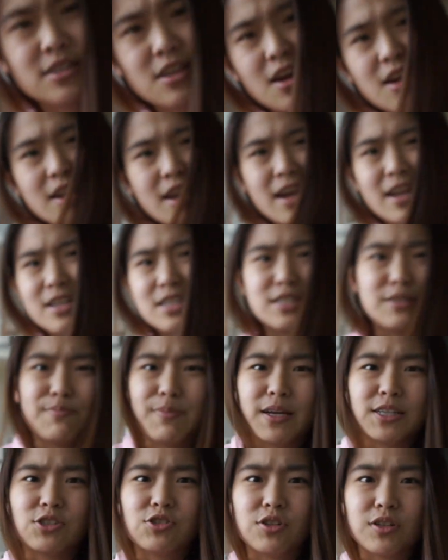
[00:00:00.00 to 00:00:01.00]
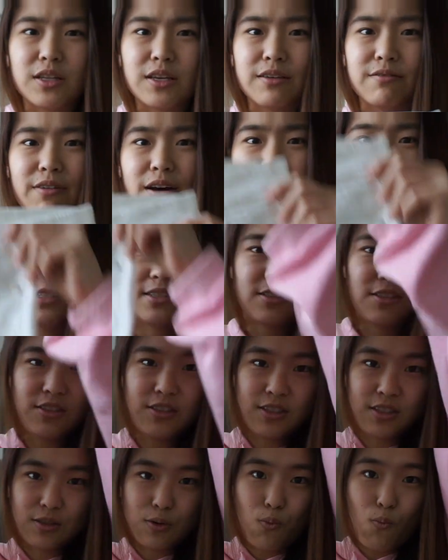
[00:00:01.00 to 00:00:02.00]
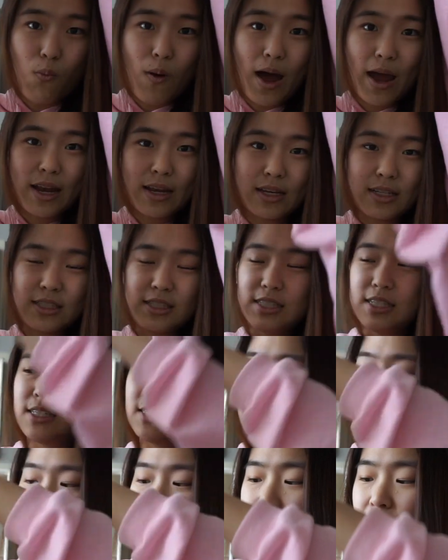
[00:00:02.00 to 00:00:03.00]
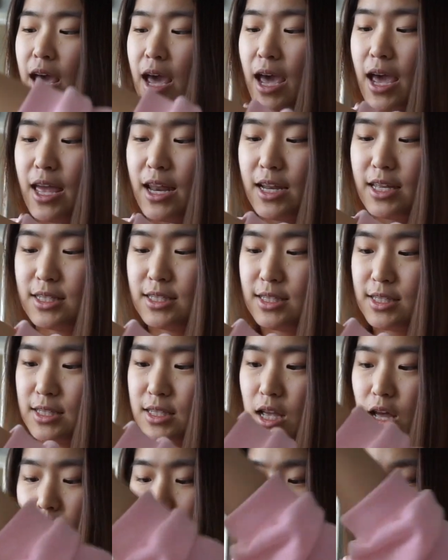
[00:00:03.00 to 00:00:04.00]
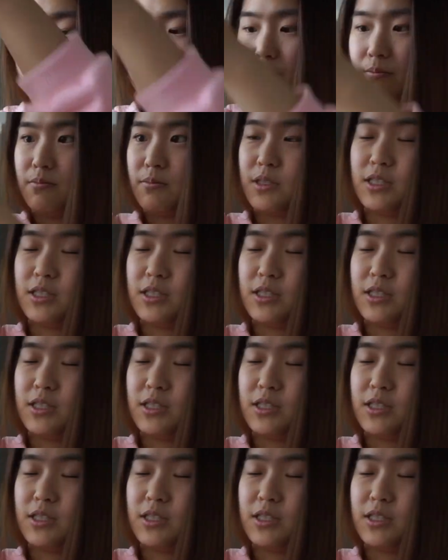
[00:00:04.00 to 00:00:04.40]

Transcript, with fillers: not any special levi's it's just a white jeans and it's um,